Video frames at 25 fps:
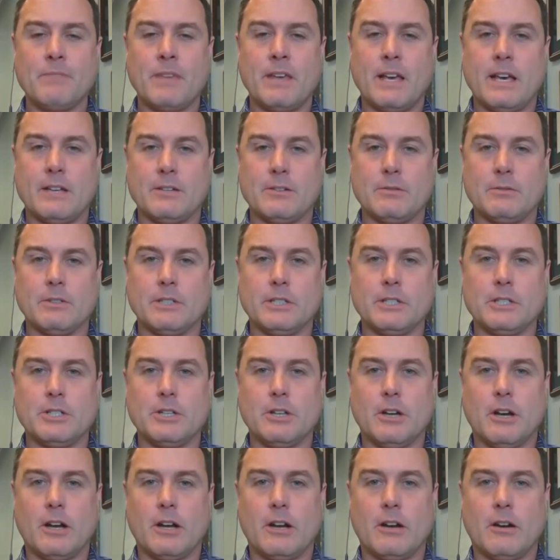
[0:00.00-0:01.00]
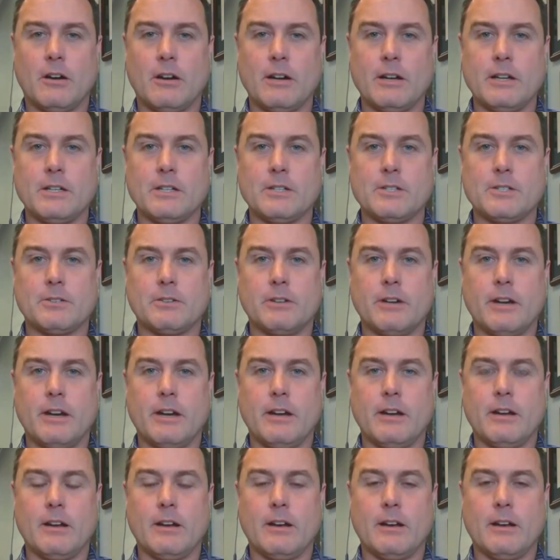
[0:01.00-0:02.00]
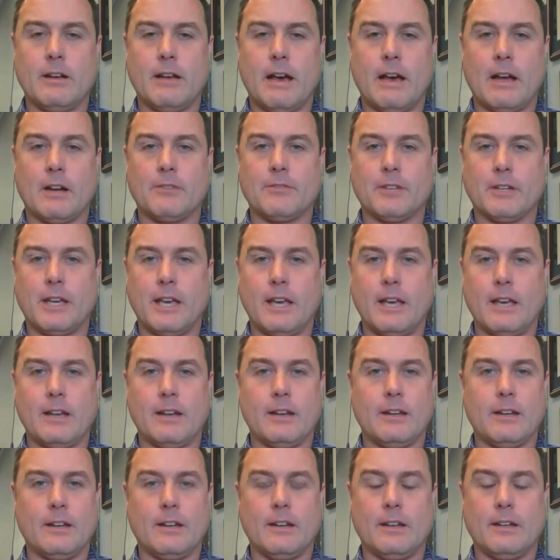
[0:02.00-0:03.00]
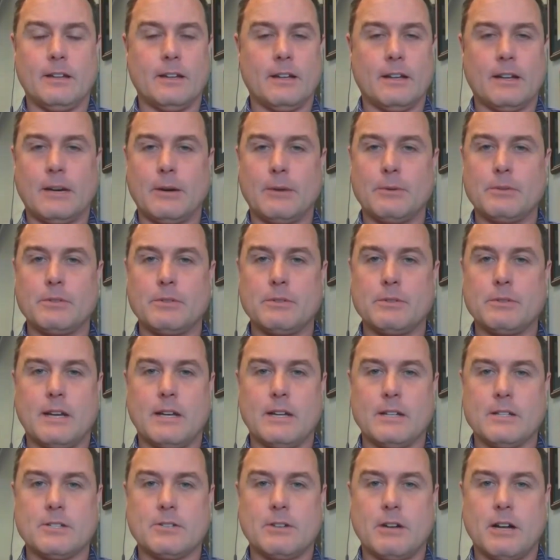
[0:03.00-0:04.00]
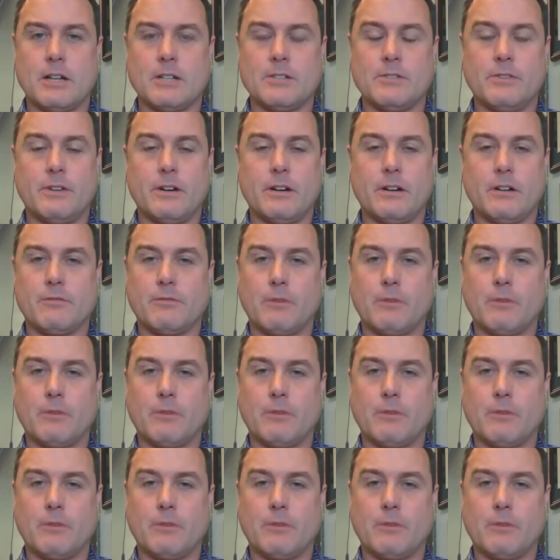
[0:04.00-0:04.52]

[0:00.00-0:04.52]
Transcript: has really shot our industry out of a cannon and I would say into the stratosphere.